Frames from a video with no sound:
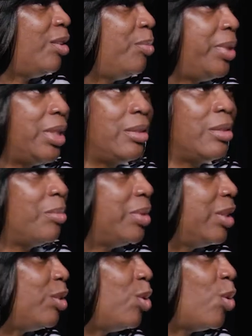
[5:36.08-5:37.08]
you mean to tell me
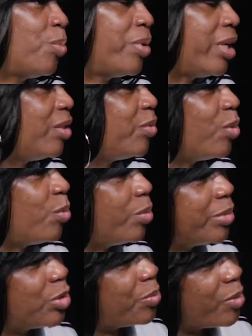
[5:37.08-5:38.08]
there's no place for
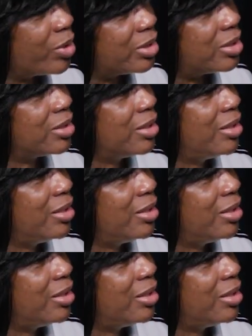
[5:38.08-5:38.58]
women's sports?